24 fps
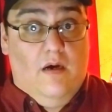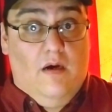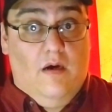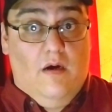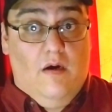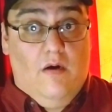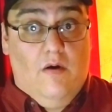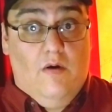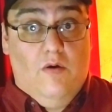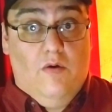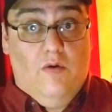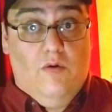
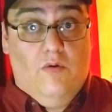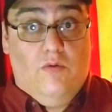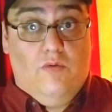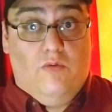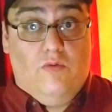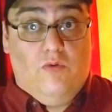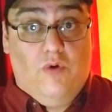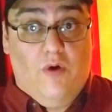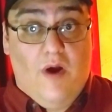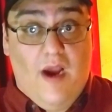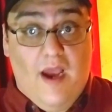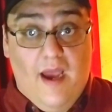Oh
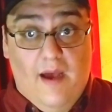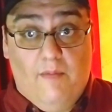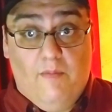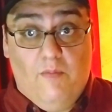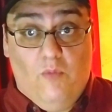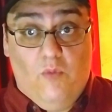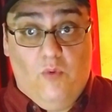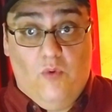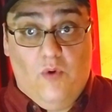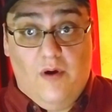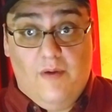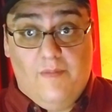crap,
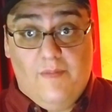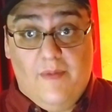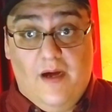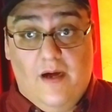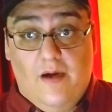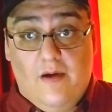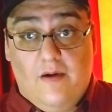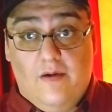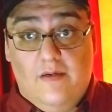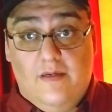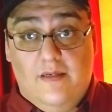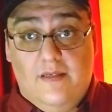what am
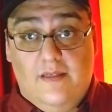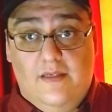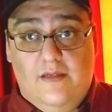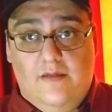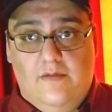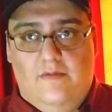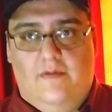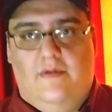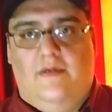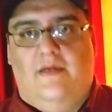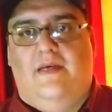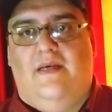I gonna
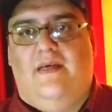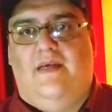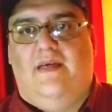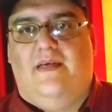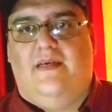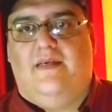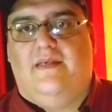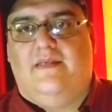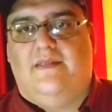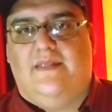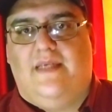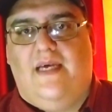do?
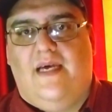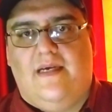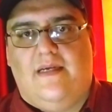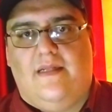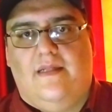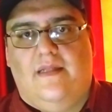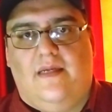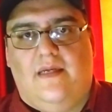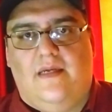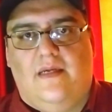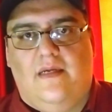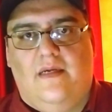
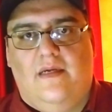Exactly.